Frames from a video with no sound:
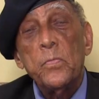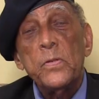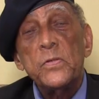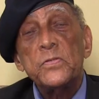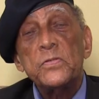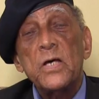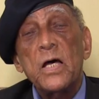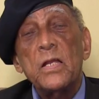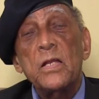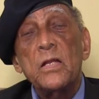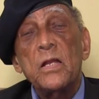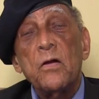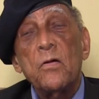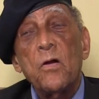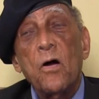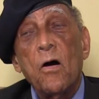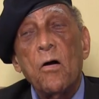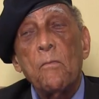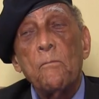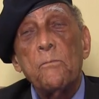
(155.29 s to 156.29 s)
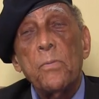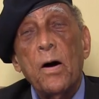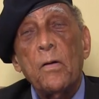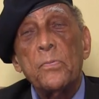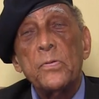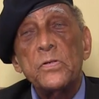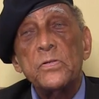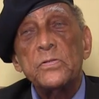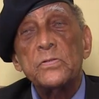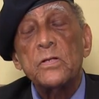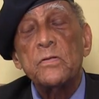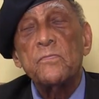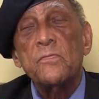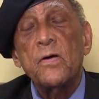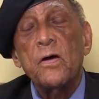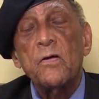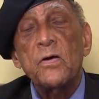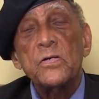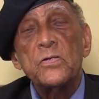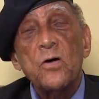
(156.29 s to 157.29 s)
Be sending around poppies at
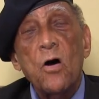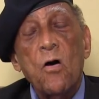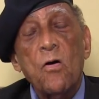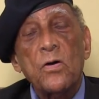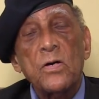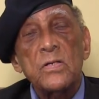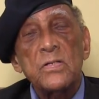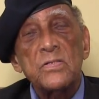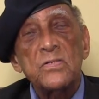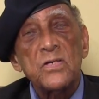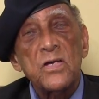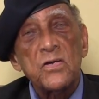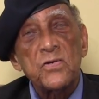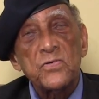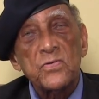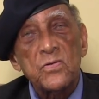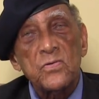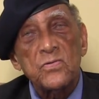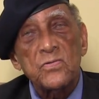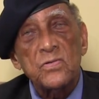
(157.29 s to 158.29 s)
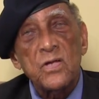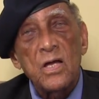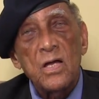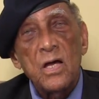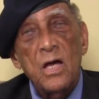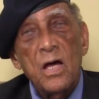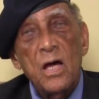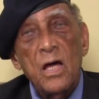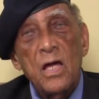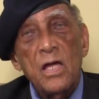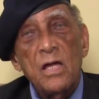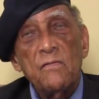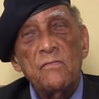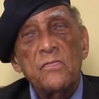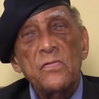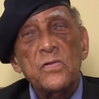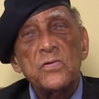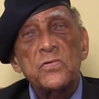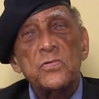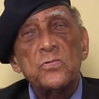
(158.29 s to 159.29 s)
various organizations,
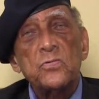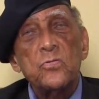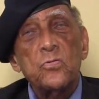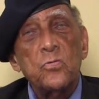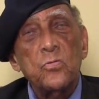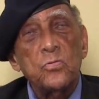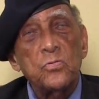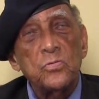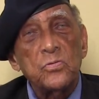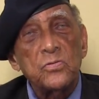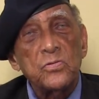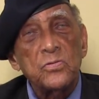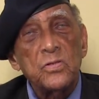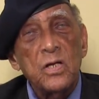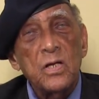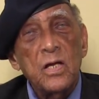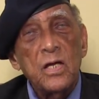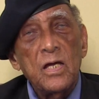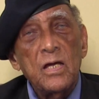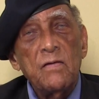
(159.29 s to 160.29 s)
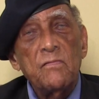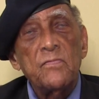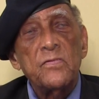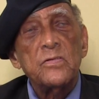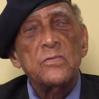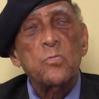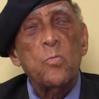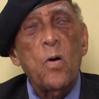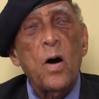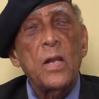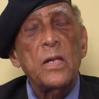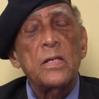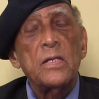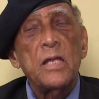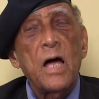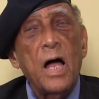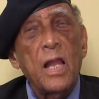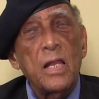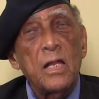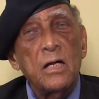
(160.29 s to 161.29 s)
even the schools, even as one
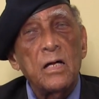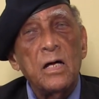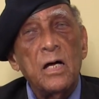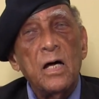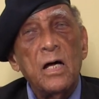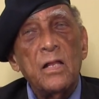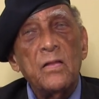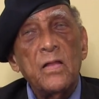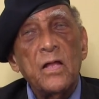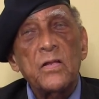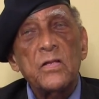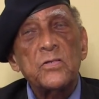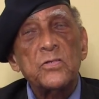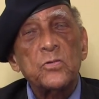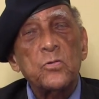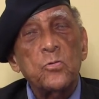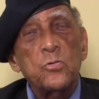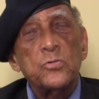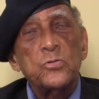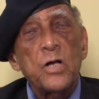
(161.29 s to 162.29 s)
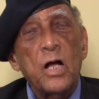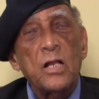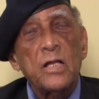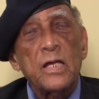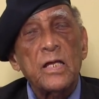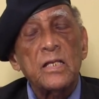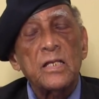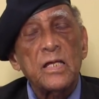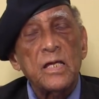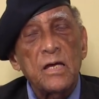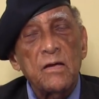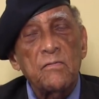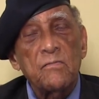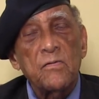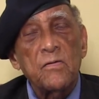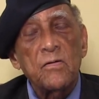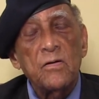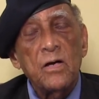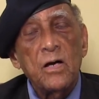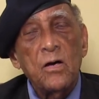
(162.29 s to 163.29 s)
dollar that a school child can
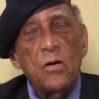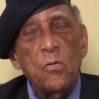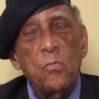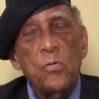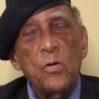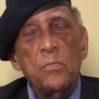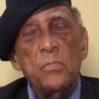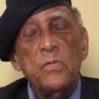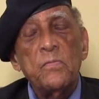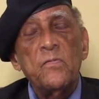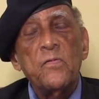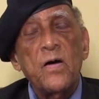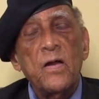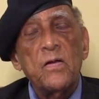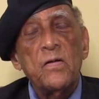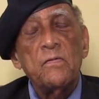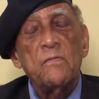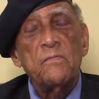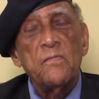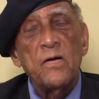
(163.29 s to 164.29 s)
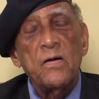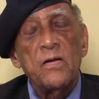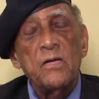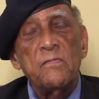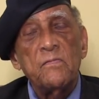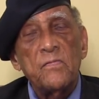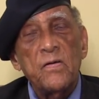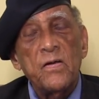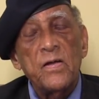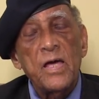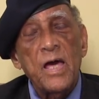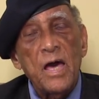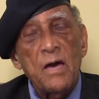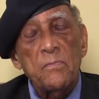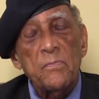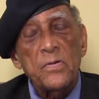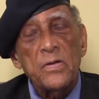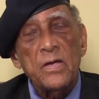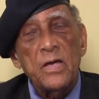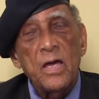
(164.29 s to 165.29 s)
give. We'll be very, very, very
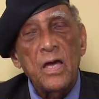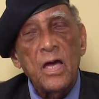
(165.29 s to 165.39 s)
happy.